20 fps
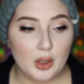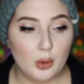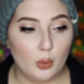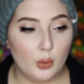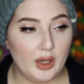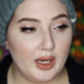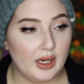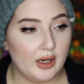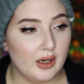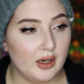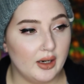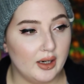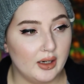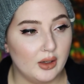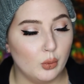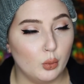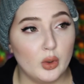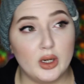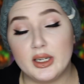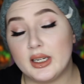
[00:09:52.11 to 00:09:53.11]

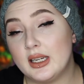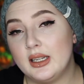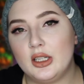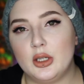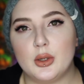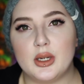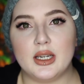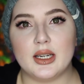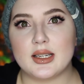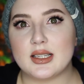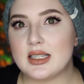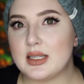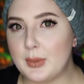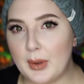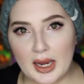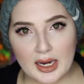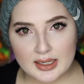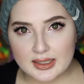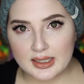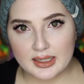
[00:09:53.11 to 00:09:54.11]
what you can
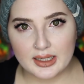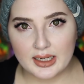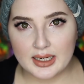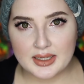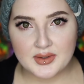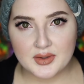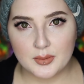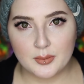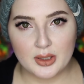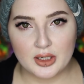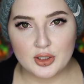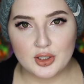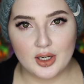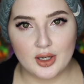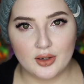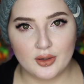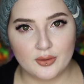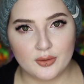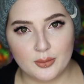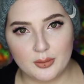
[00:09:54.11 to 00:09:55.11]
expect, I guess, from my
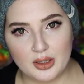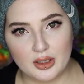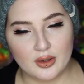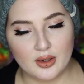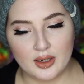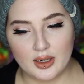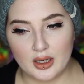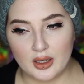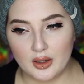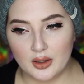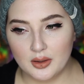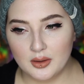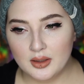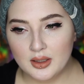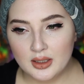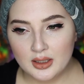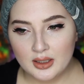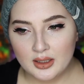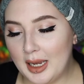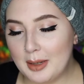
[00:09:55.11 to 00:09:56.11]
channel from here on out.